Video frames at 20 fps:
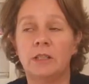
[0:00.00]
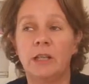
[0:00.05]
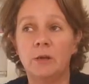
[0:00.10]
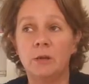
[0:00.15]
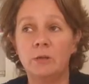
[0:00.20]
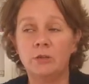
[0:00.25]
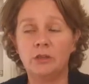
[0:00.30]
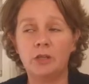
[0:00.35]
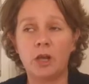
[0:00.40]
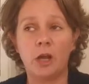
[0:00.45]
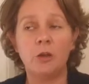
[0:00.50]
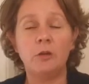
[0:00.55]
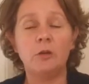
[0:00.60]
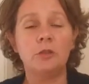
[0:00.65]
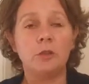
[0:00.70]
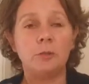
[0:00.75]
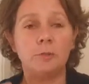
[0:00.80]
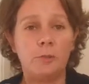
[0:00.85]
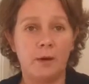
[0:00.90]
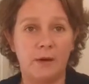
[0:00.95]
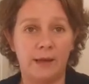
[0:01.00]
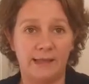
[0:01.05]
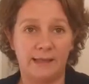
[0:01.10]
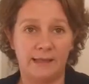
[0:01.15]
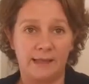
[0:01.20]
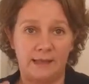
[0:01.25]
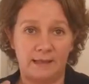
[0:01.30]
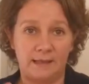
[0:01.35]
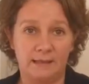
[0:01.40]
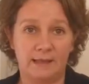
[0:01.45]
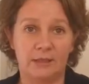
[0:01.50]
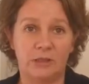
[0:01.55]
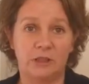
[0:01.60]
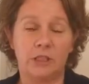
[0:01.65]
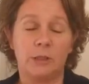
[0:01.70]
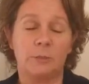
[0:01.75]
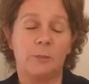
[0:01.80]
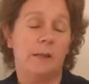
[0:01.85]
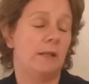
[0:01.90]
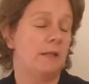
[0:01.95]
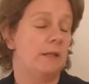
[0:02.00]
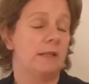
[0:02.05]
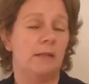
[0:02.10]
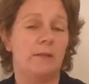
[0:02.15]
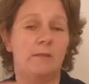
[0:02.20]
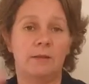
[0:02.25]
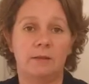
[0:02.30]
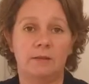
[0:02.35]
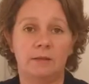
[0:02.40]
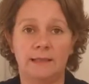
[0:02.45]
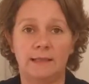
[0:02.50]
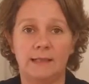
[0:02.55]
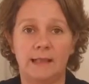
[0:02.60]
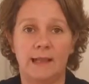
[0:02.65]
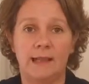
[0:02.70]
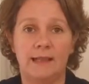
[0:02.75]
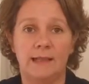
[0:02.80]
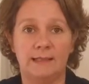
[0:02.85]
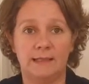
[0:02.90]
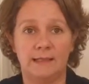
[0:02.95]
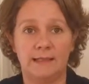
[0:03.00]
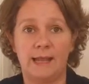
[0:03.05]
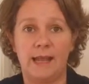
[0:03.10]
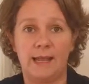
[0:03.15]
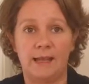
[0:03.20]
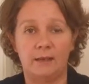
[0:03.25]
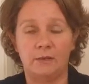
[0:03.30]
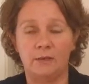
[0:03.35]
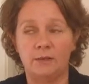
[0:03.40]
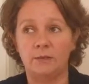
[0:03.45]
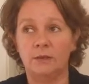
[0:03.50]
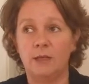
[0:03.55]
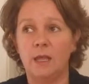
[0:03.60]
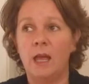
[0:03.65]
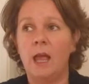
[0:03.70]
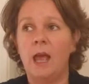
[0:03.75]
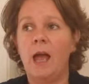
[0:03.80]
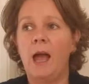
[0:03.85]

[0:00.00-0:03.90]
So don't buy things just because they're on in sale,